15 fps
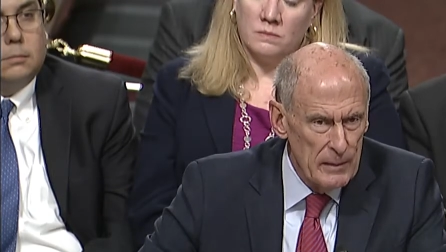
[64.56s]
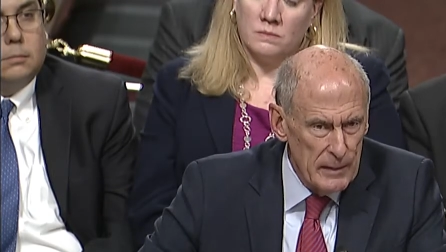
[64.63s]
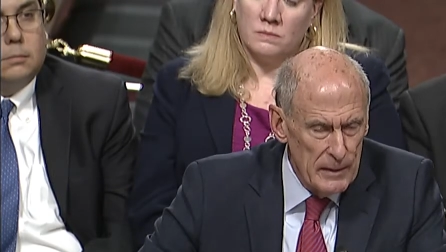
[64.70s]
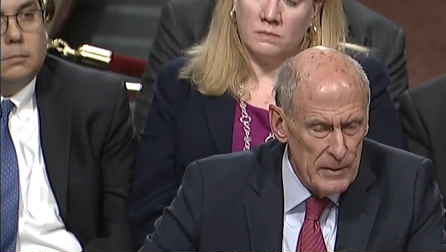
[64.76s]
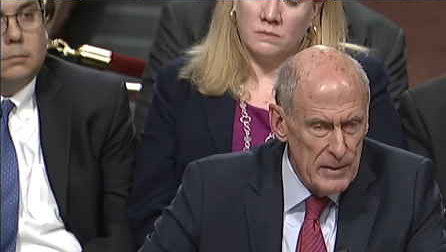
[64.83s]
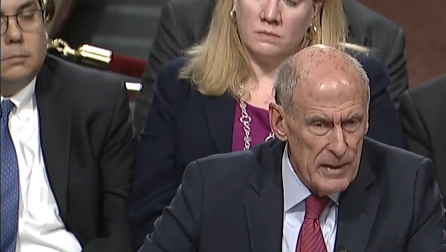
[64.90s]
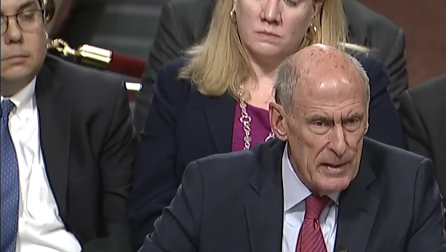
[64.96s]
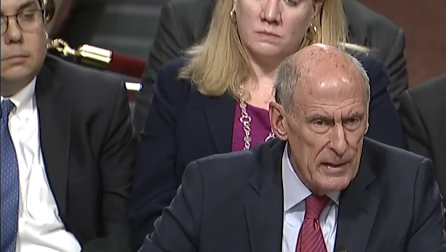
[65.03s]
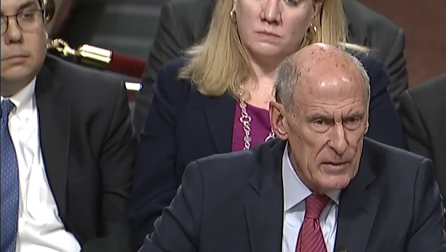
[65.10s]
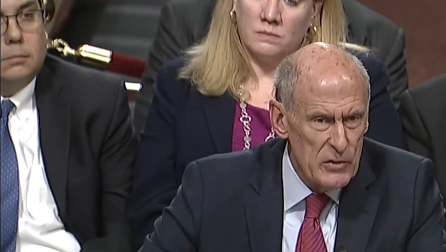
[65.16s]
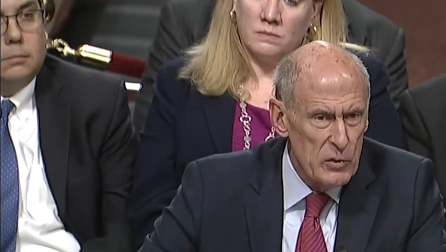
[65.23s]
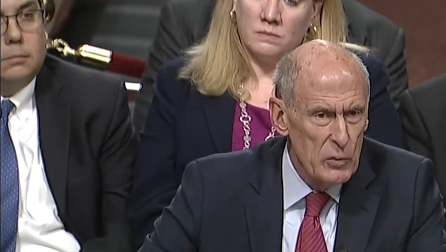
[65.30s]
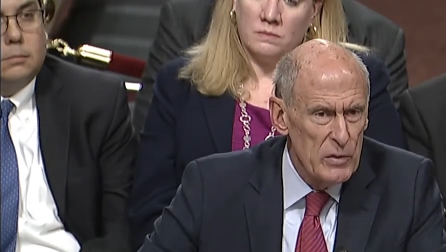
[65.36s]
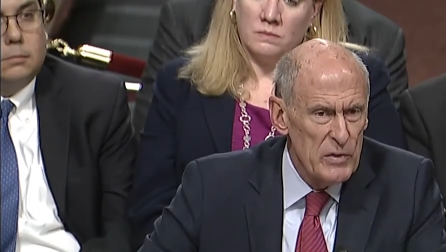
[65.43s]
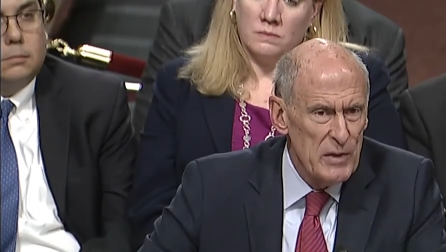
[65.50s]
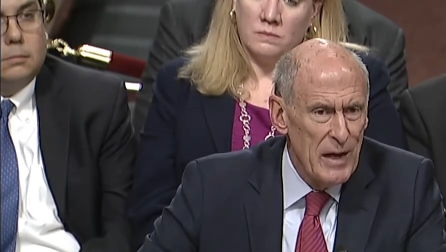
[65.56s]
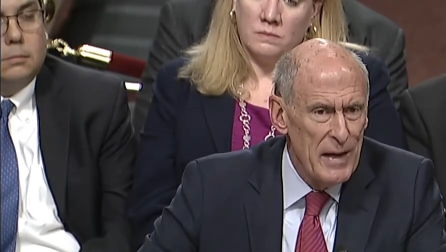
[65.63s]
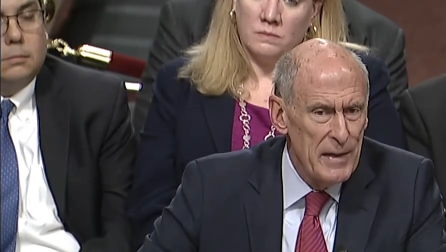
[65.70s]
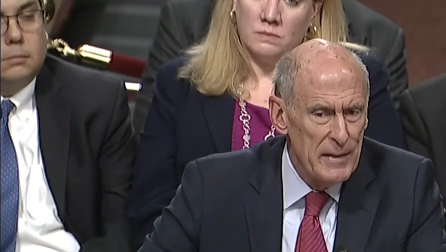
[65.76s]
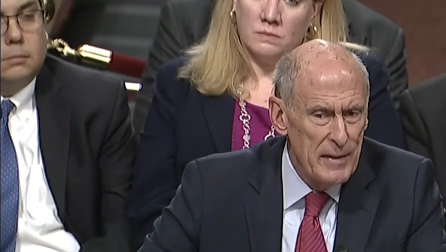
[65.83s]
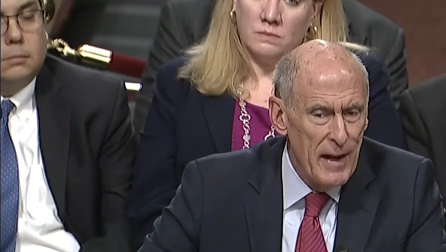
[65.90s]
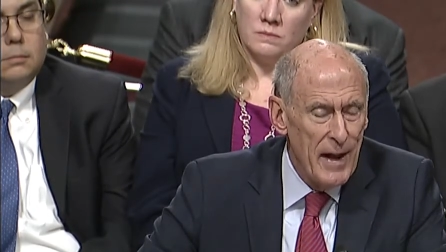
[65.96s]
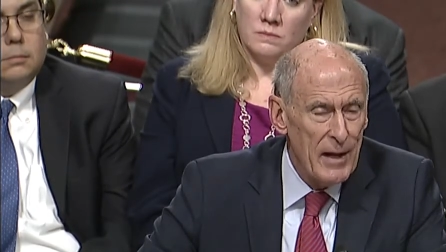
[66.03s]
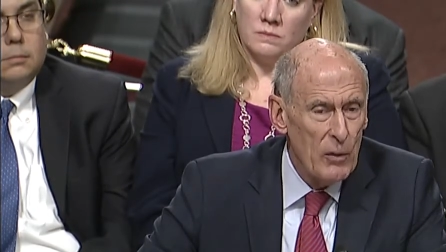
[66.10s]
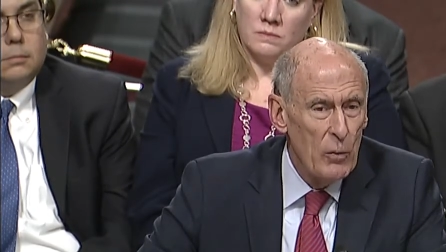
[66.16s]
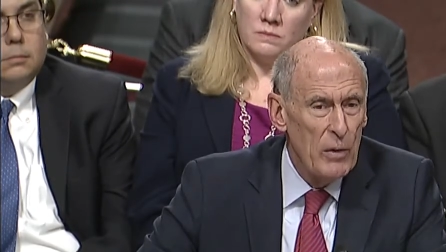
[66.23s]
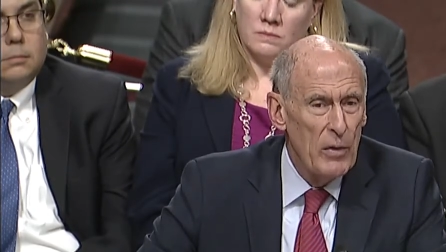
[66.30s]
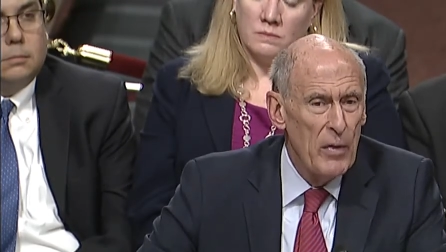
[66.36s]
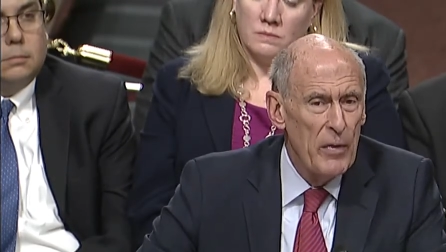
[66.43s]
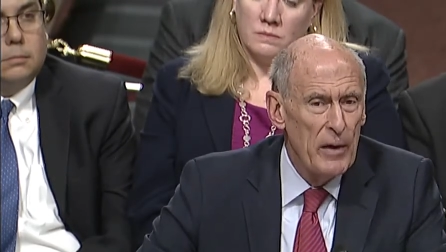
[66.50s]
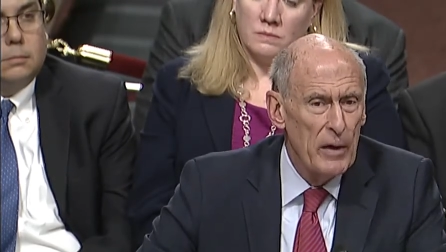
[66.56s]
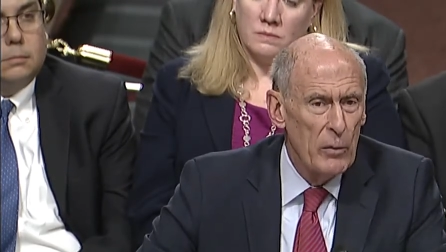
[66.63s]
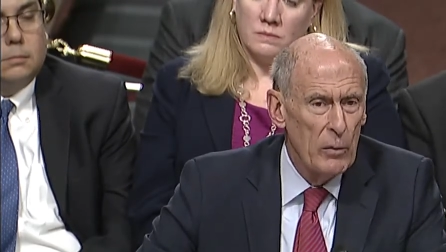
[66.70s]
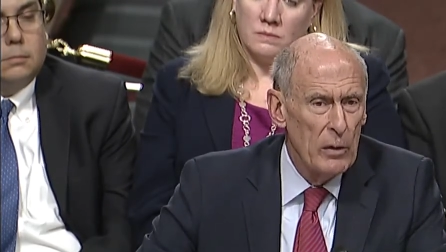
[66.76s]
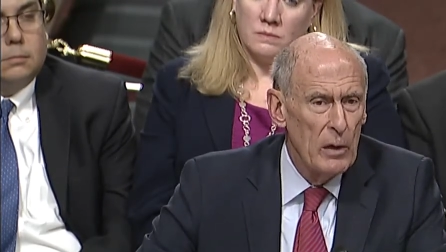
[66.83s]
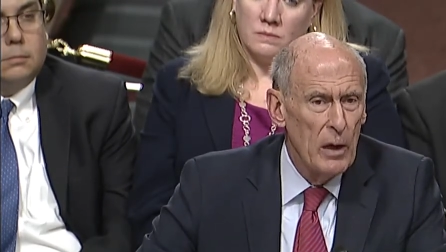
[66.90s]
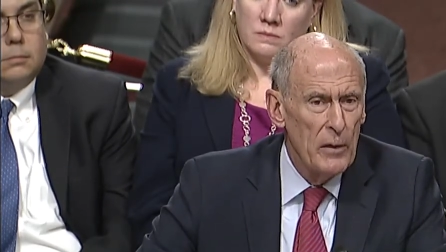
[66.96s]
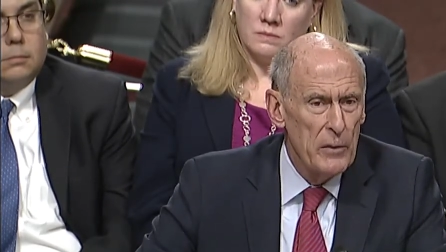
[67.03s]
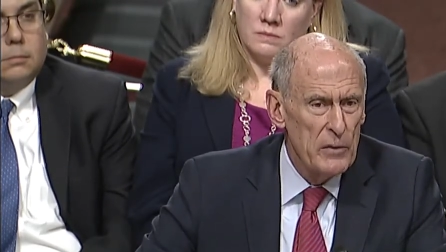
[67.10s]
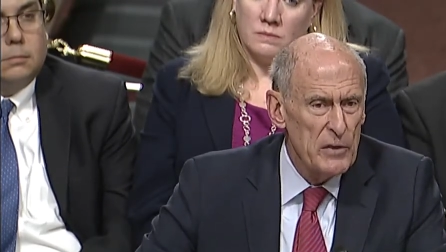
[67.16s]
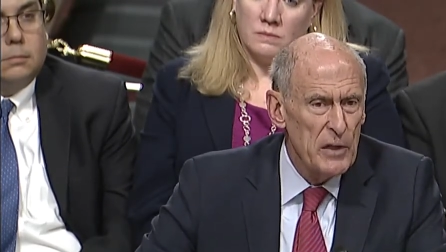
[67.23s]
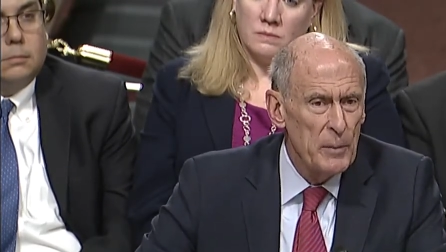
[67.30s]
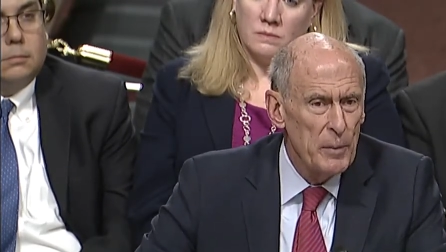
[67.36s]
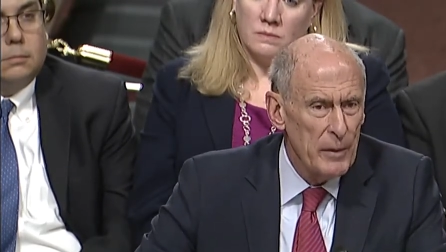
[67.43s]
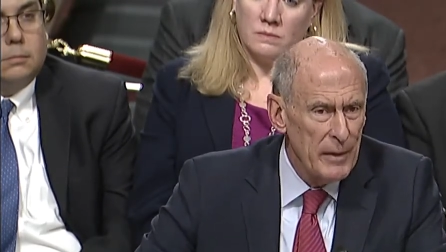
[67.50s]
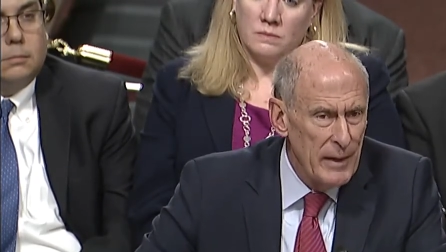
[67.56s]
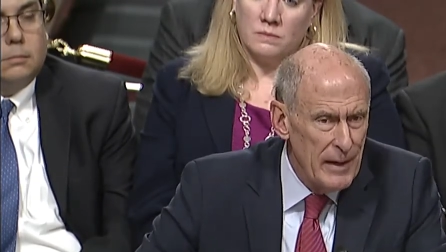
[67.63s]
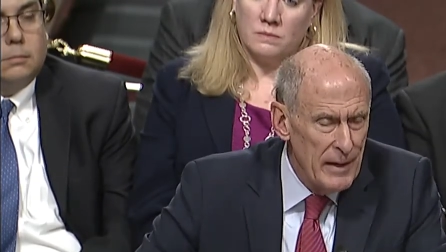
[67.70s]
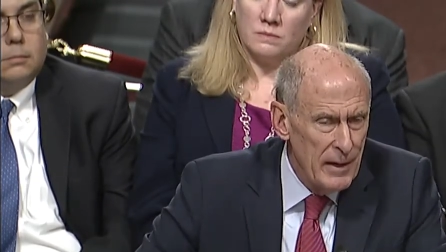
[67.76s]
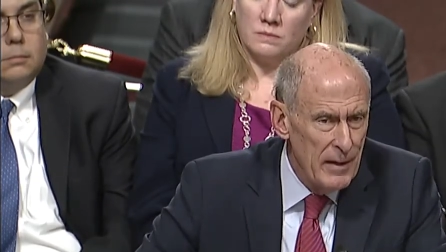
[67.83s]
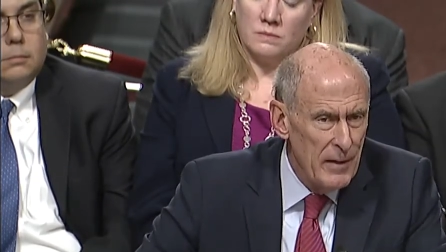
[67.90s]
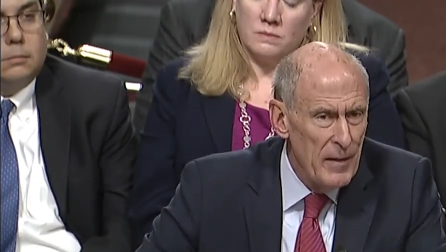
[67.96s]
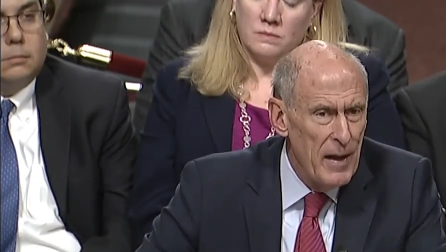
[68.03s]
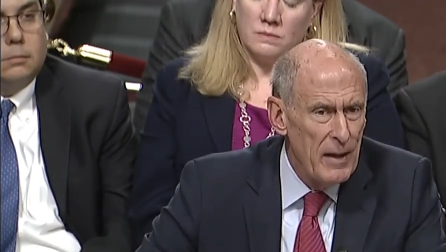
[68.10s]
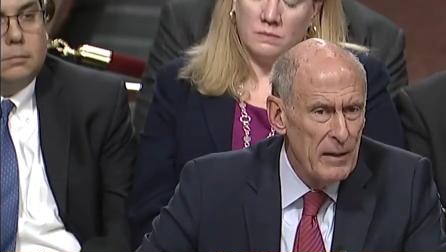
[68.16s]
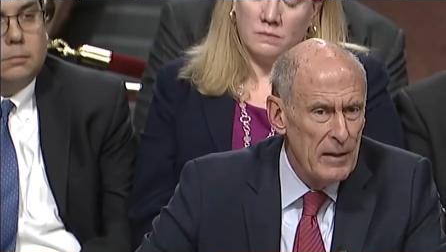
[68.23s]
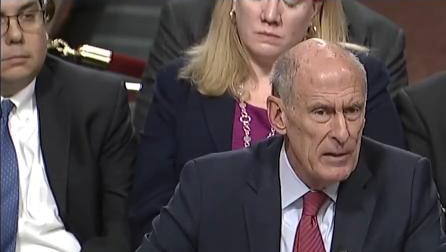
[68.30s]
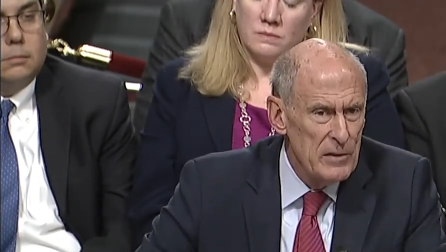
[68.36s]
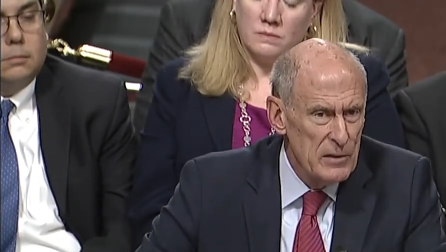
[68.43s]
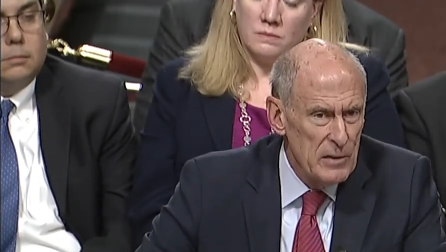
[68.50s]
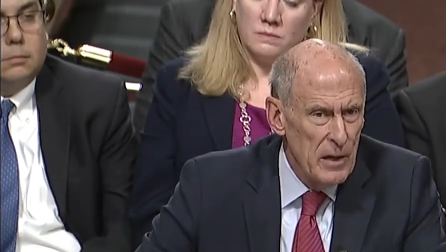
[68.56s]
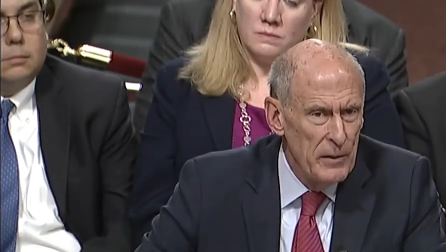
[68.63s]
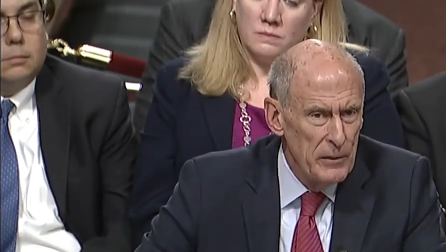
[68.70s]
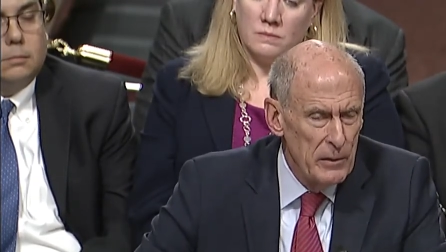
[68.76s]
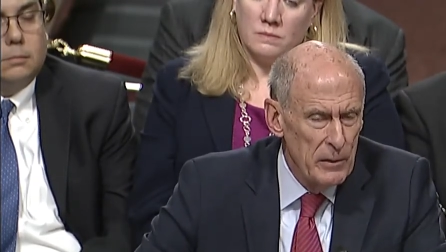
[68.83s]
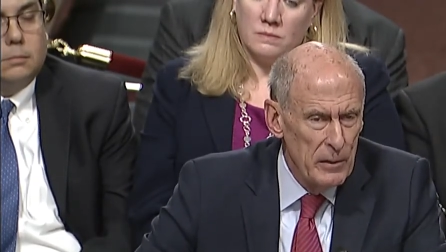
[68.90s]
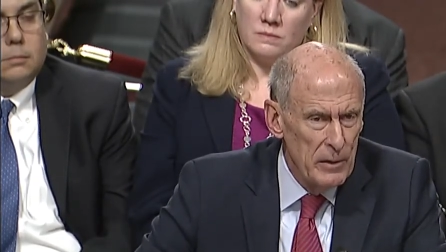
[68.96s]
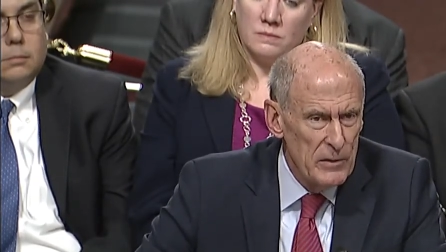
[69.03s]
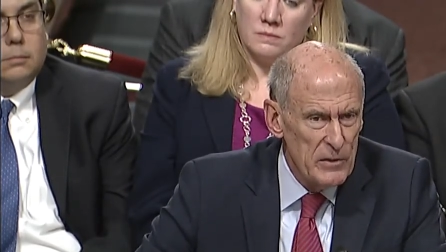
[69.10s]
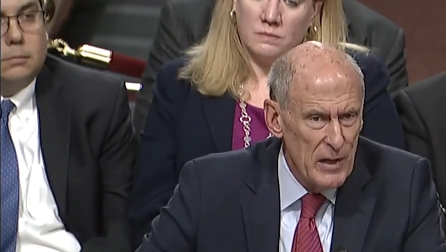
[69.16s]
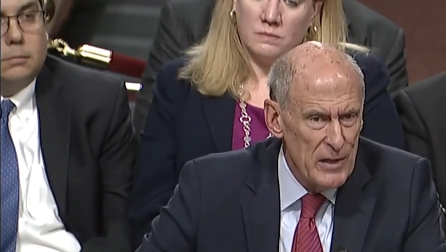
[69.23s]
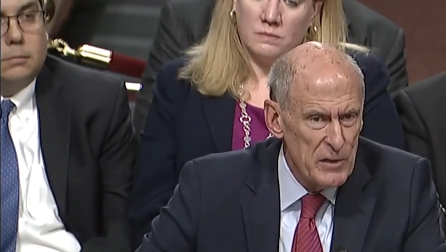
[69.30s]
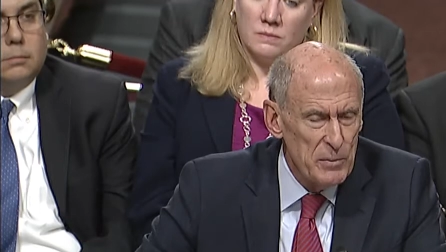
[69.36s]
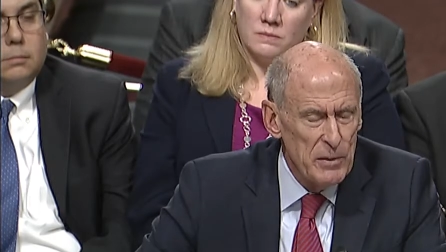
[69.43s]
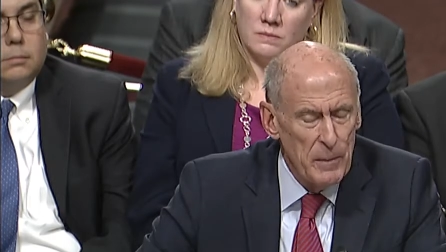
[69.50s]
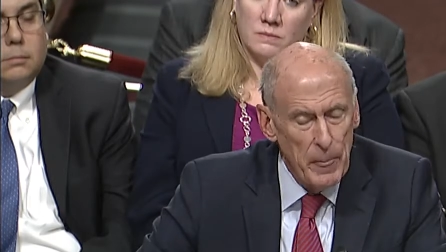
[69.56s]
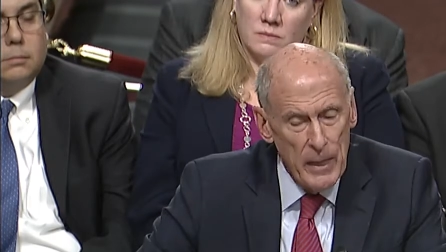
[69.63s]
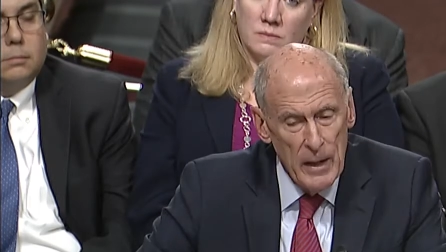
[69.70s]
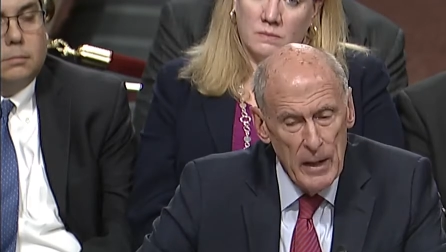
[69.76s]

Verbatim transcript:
Speaker 1: indeed a suicide attack. Whether there were others implicated in that is under assessment.